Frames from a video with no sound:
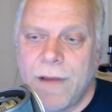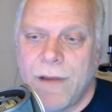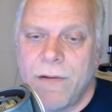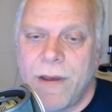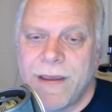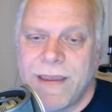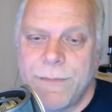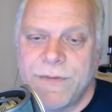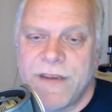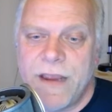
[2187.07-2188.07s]
I know I keep
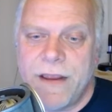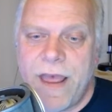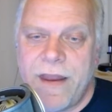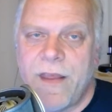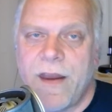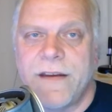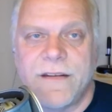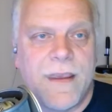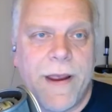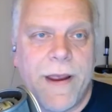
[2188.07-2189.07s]
saying that, and then I just
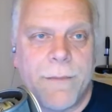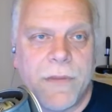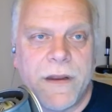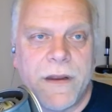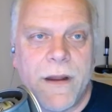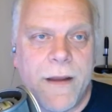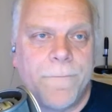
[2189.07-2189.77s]
keep rambling on.